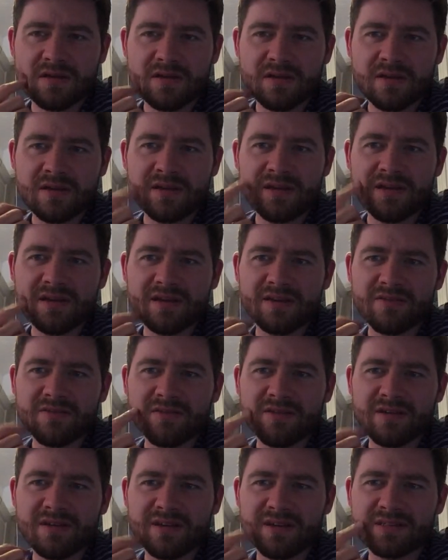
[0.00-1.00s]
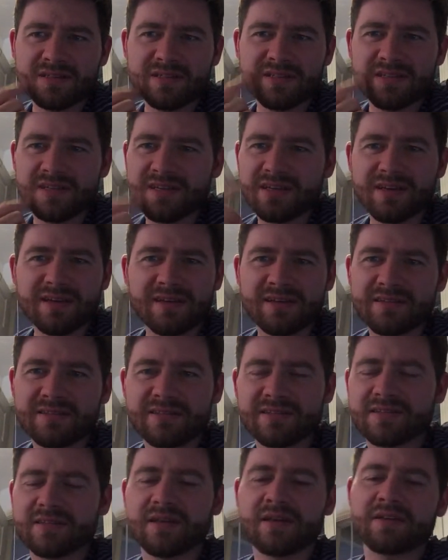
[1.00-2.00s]
Yeah, I agree. I
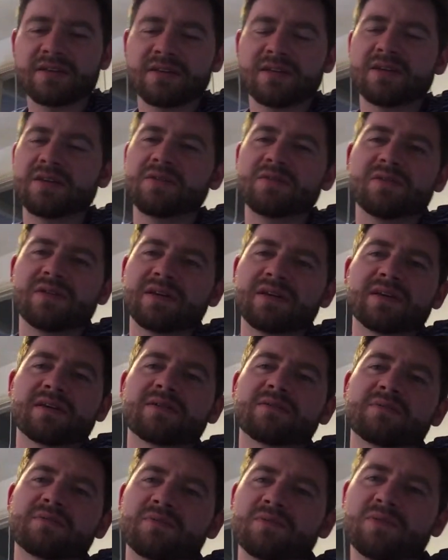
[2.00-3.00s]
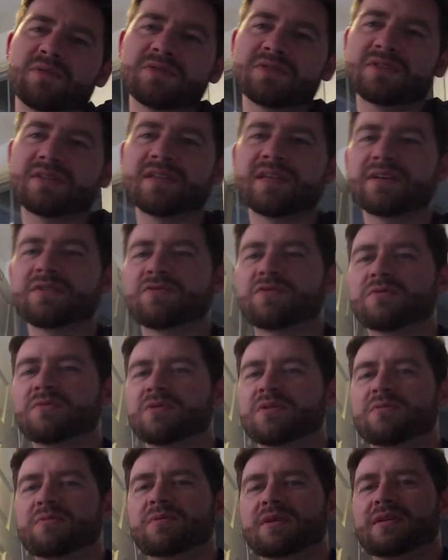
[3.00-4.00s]
don't know, like, what's the next film
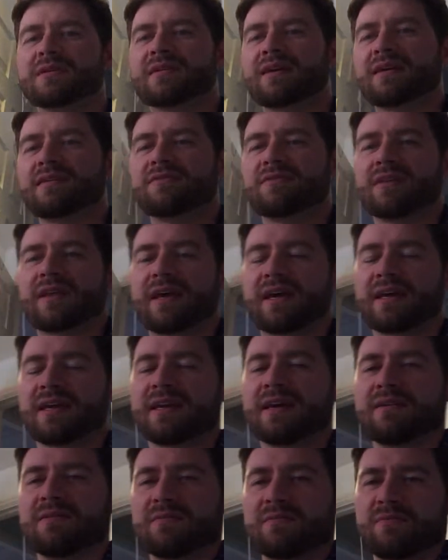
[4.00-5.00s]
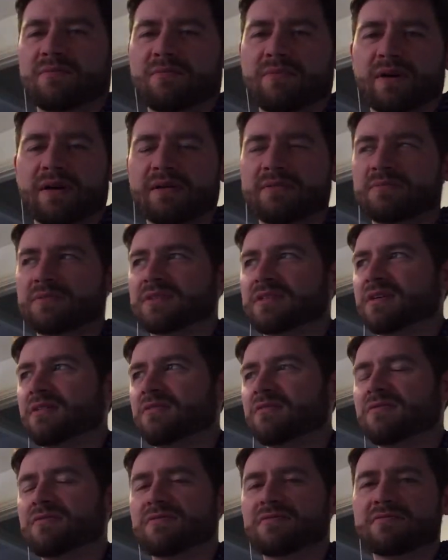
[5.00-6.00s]
going to be? David hanging out by
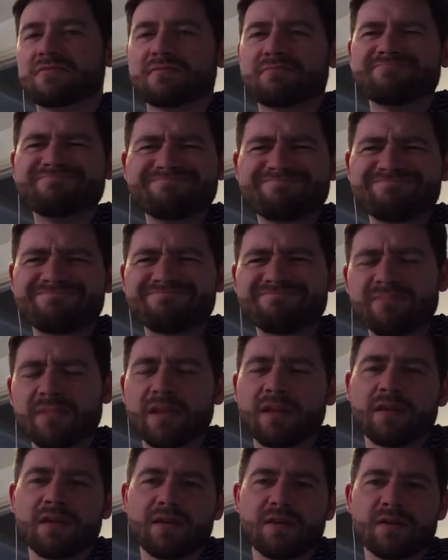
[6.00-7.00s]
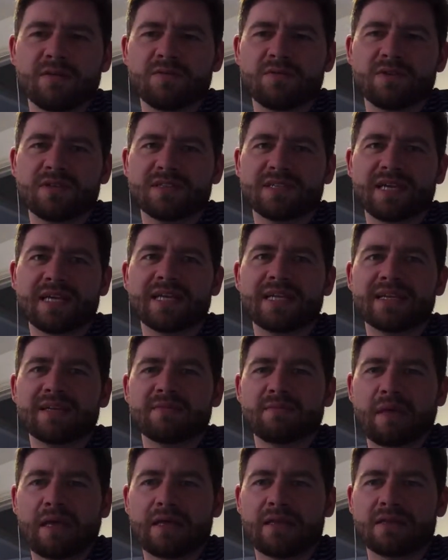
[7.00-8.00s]
himself with his alien
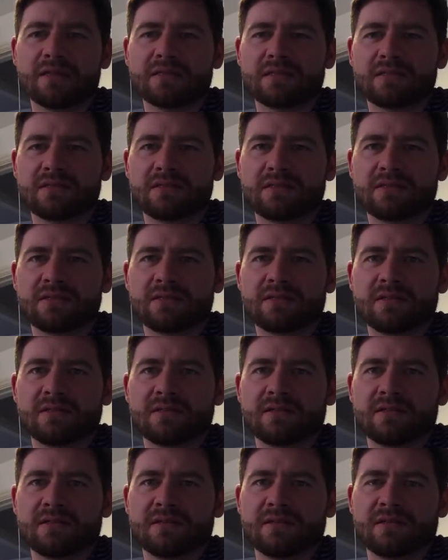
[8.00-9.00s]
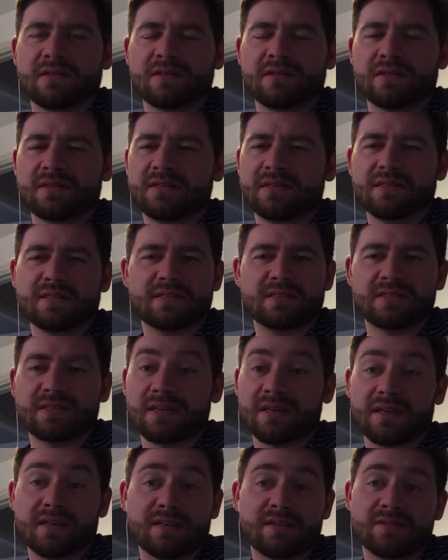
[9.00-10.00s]
pals. I
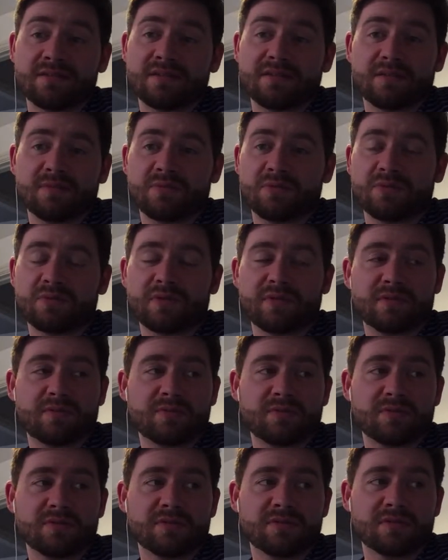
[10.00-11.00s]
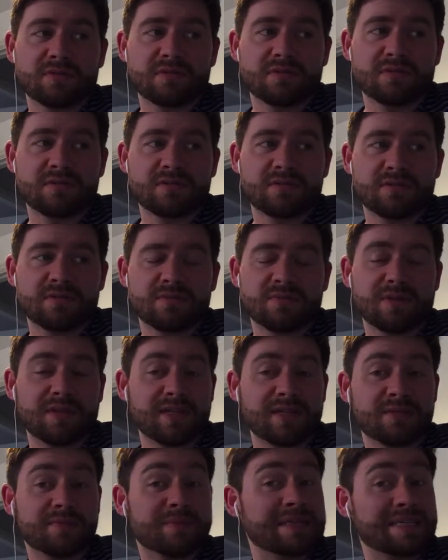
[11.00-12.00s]
don't see the point, to be honest. But
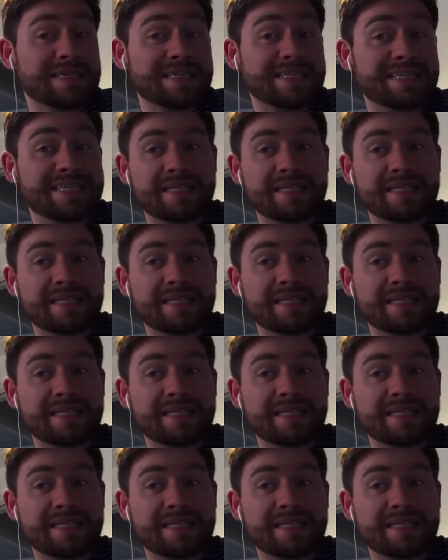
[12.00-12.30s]
that's me.